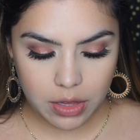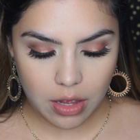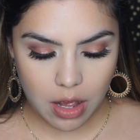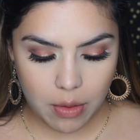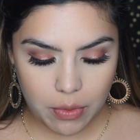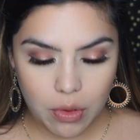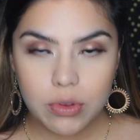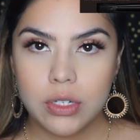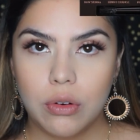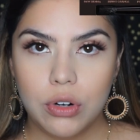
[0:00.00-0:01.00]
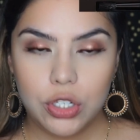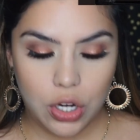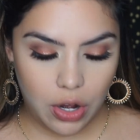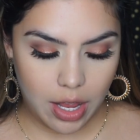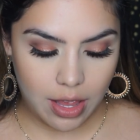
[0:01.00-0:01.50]
with Golden
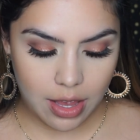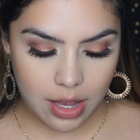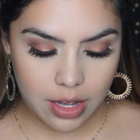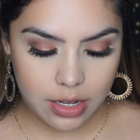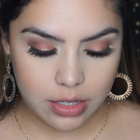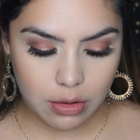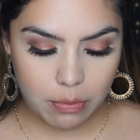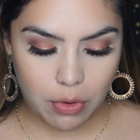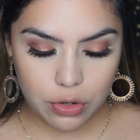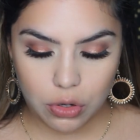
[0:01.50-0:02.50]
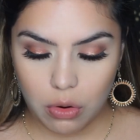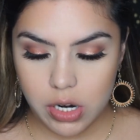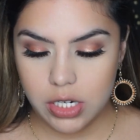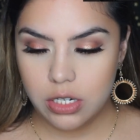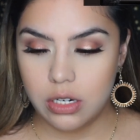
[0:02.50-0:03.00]
Ochre and Burnt
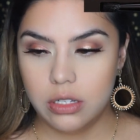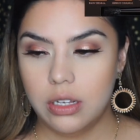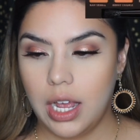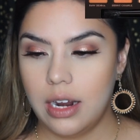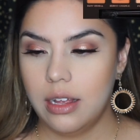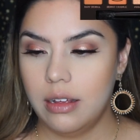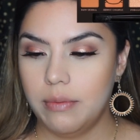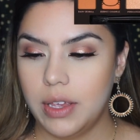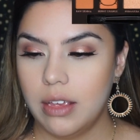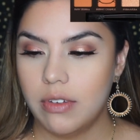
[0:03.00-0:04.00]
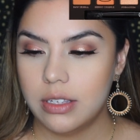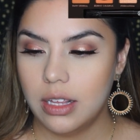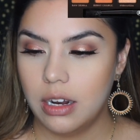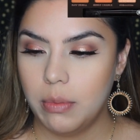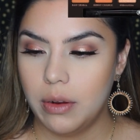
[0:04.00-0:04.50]
Orange just to kind of give us
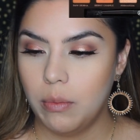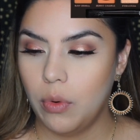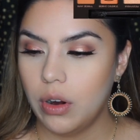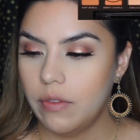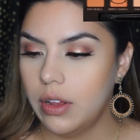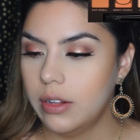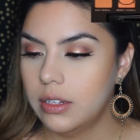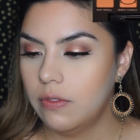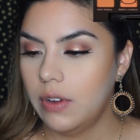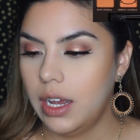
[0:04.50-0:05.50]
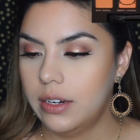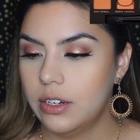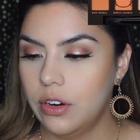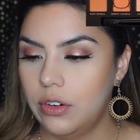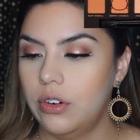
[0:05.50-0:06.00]
a little bit more of a
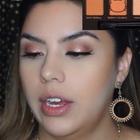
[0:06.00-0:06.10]
defined under